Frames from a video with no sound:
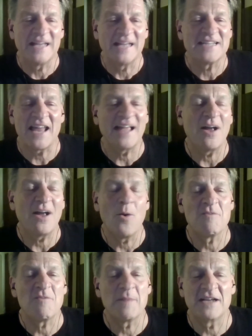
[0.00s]
it's not like,
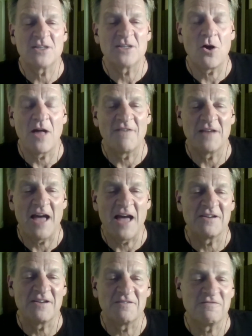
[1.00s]
everybody's all
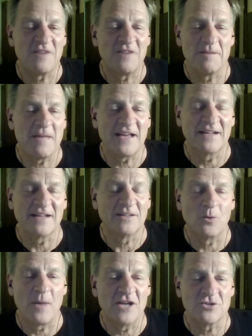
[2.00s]
having fun making a
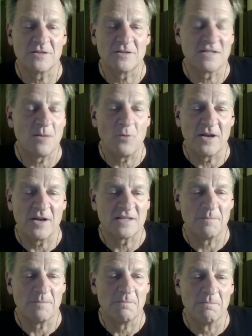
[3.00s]
little wager, and some win and
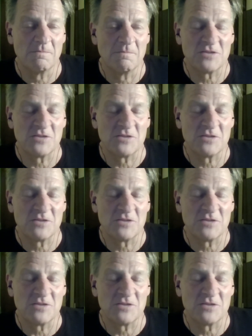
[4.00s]
some